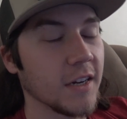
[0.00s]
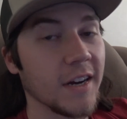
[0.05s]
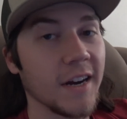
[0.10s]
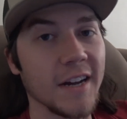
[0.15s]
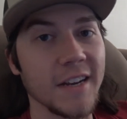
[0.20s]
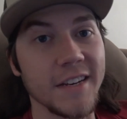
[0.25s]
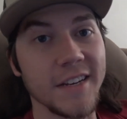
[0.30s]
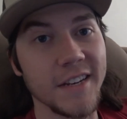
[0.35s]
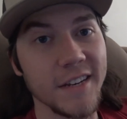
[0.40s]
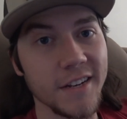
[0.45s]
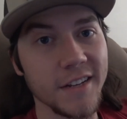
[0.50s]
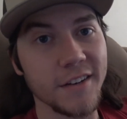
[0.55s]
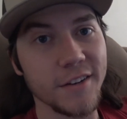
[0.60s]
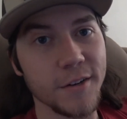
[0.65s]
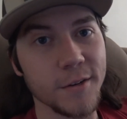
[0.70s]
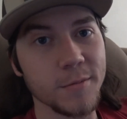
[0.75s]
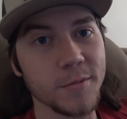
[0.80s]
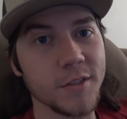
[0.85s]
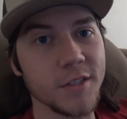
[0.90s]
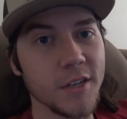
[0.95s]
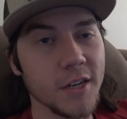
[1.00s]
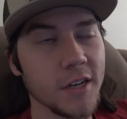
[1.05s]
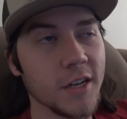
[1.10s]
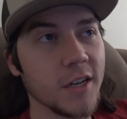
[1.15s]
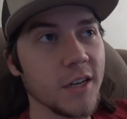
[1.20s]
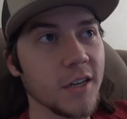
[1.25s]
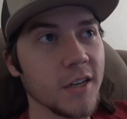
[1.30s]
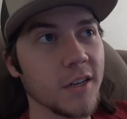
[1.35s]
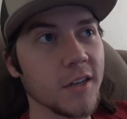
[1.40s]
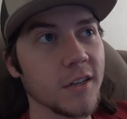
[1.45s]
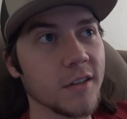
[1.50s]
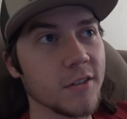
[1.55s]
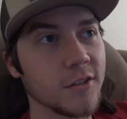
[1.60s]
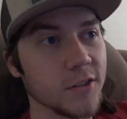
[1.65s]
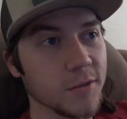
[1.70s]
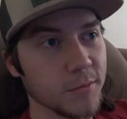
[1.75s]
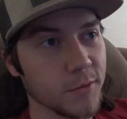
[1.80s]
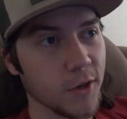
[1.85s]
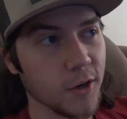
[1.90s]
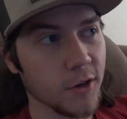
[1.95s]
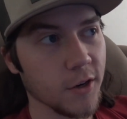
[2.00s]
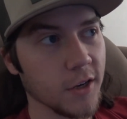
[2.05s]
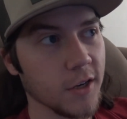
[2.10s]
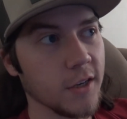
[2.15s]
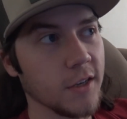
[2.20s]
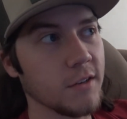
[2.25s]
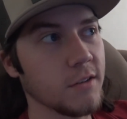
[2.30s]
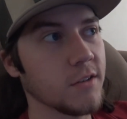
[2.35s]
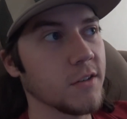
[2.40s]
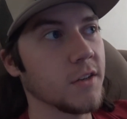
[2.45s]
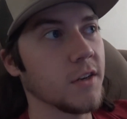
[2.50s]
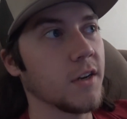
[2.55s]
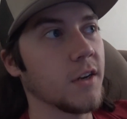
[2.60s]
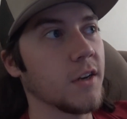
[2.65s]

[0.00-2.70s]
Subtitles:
I did end up seeing some turkeys,